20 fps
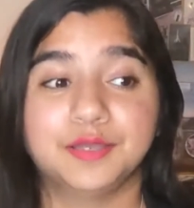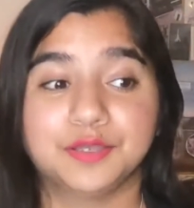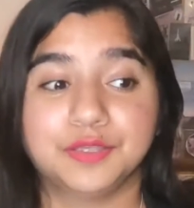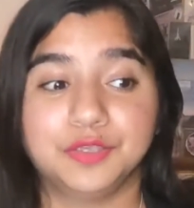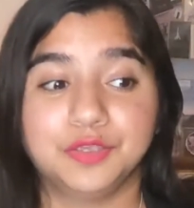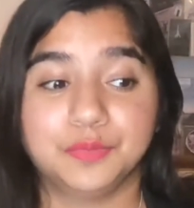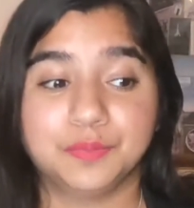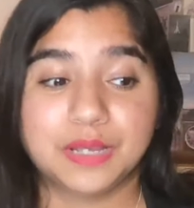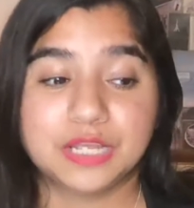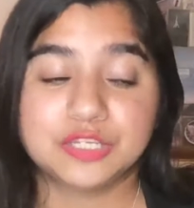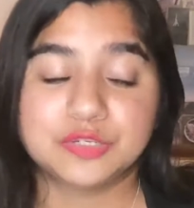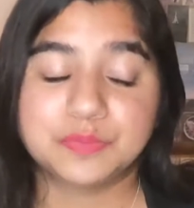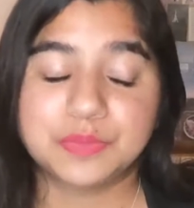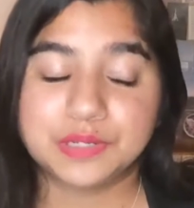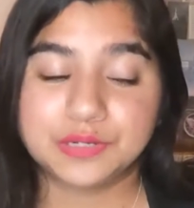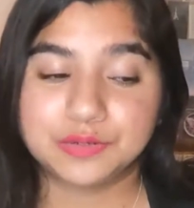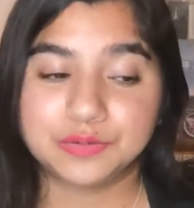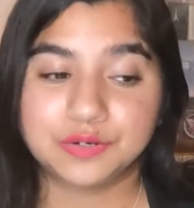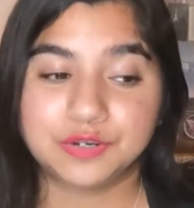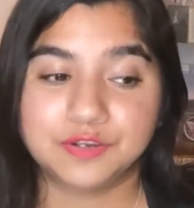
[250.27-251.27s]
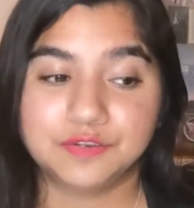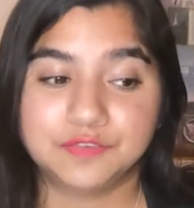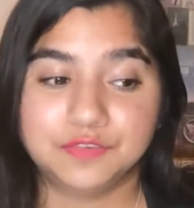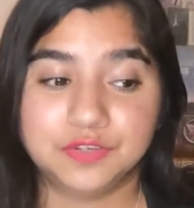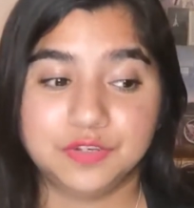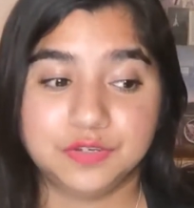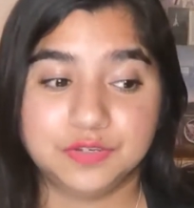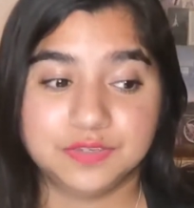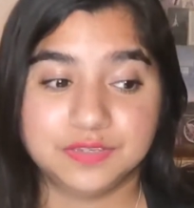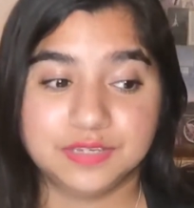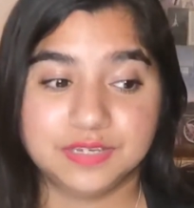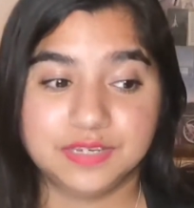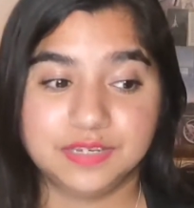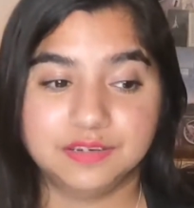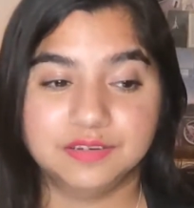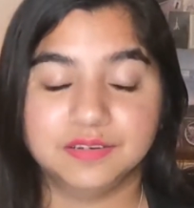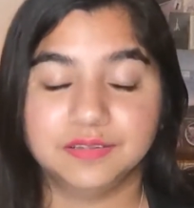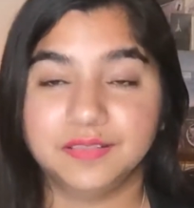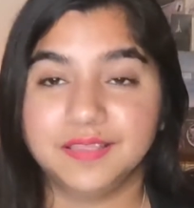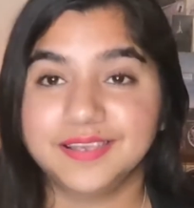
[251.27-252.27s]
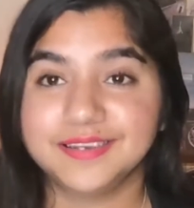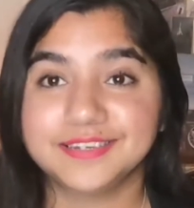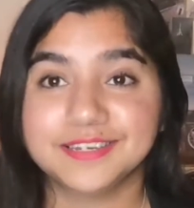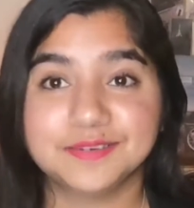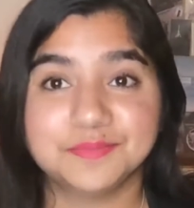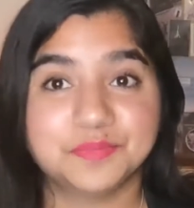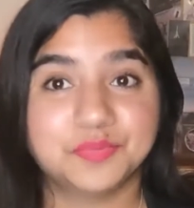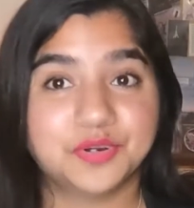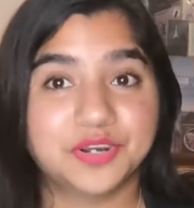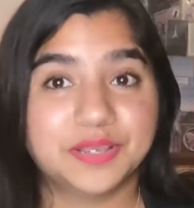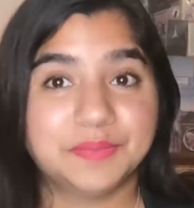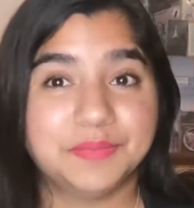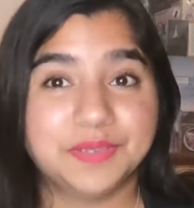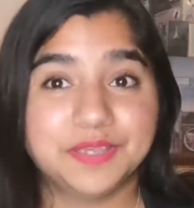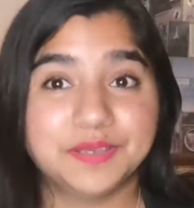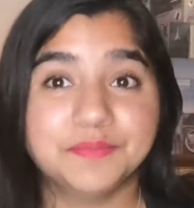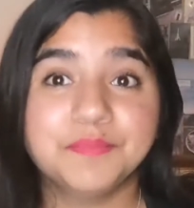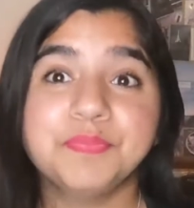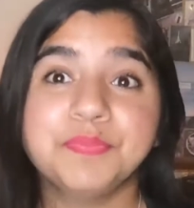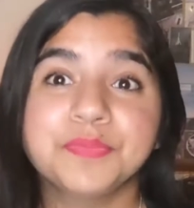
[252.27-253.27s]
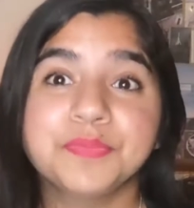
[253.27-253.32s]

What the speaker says: You're much better off using LinkedIn Premium